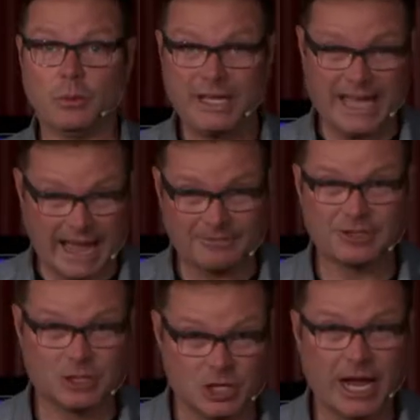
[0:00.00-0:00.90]
we have
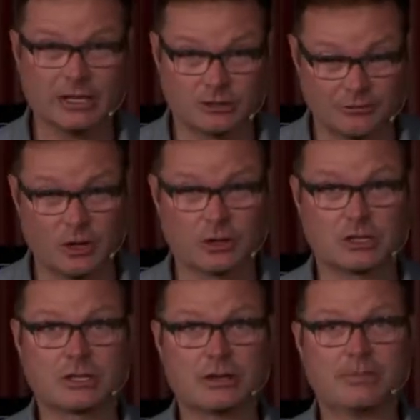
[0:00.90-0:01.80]
to change
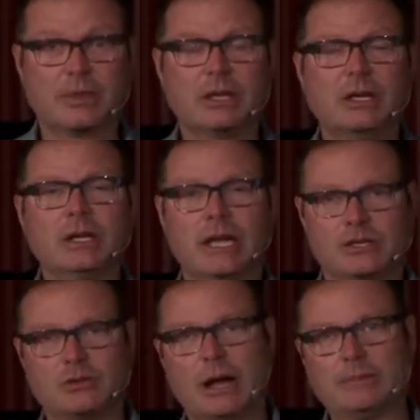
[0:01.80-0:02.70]
first.
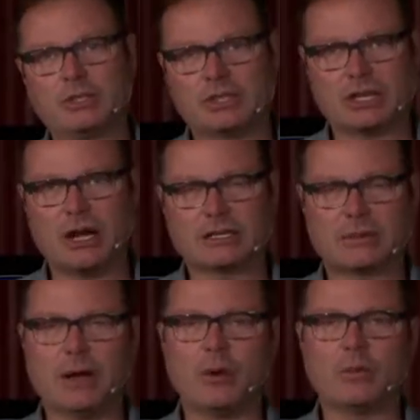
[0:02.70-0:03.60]
As Drop just talked
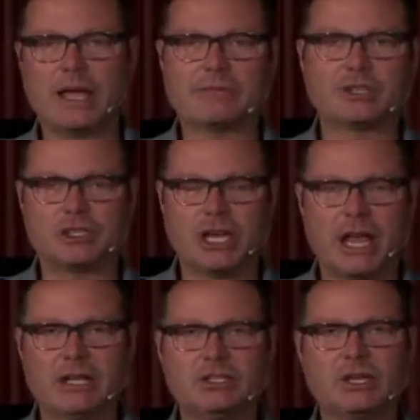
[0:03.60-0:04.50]
about, we have to
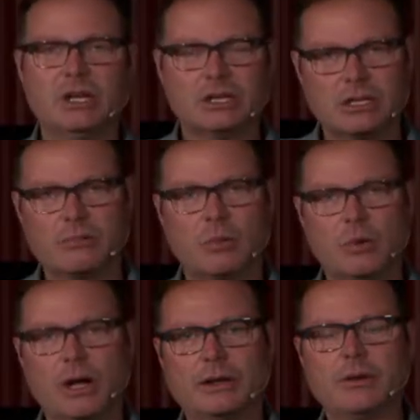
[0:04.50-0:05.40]
change number
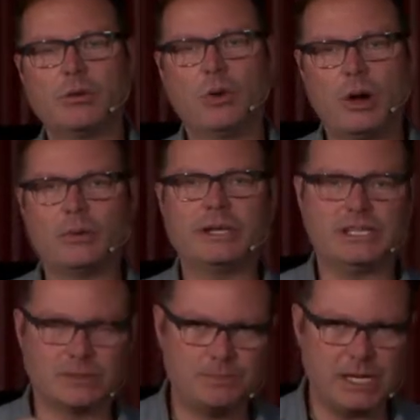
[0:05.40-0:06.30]
one, what we
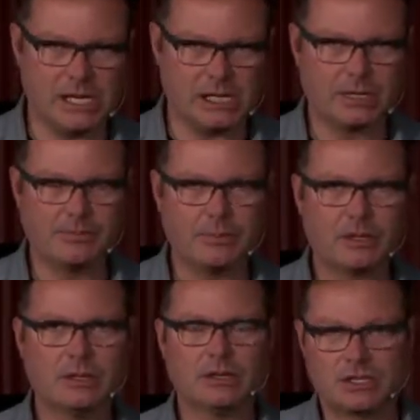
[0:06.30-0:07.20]
speak,
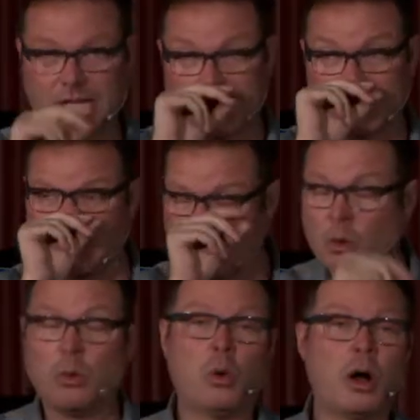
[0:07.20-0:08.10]
second,
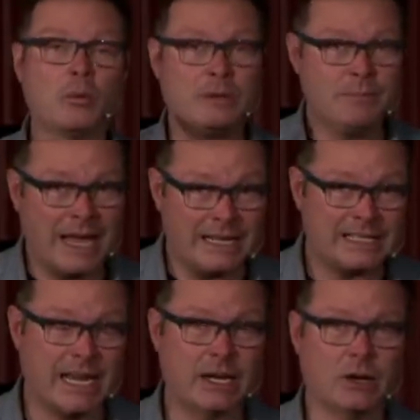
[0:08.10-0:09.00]
what we
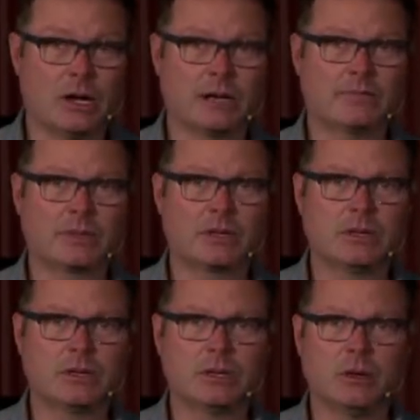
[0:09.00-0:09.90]
meditate on,
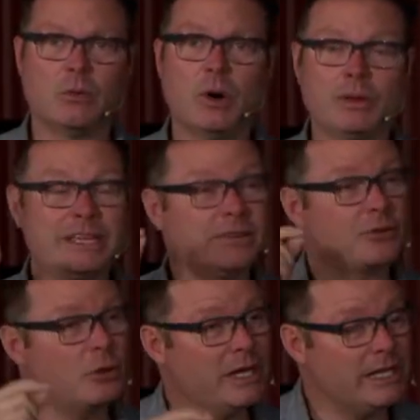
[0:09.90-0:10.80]
what we give
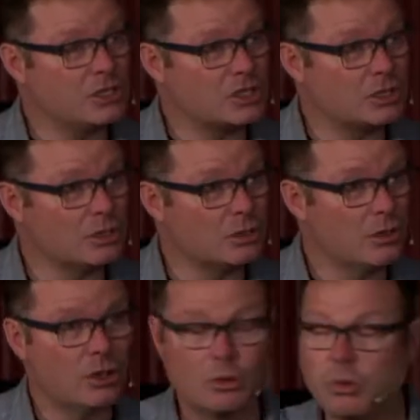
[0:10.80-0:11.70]
credence to,
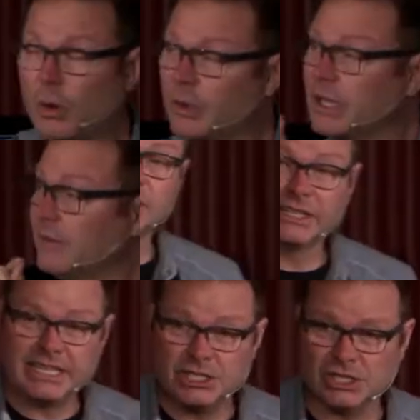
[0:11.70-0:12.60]
what we give
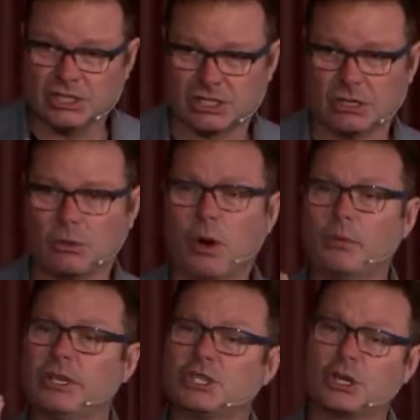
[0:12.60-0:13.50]
allegiance to,
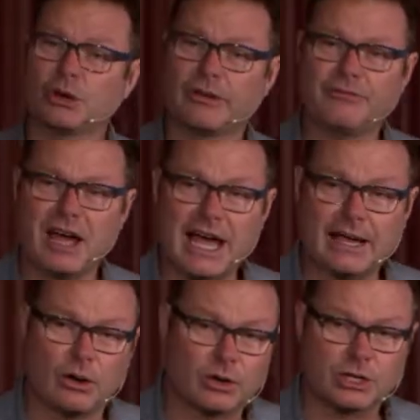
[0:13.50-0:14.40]
what we
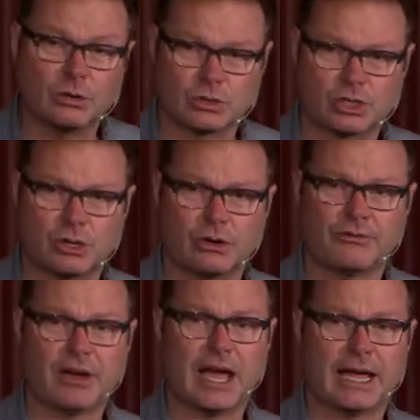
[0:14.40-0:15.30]
certify or don't
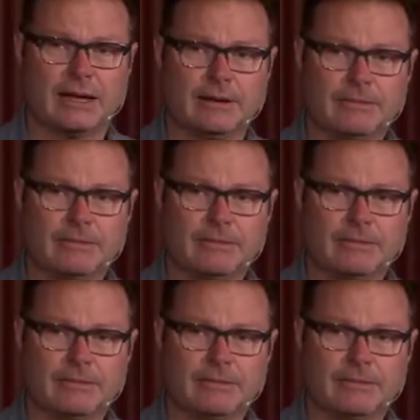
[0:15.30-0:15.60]
certify.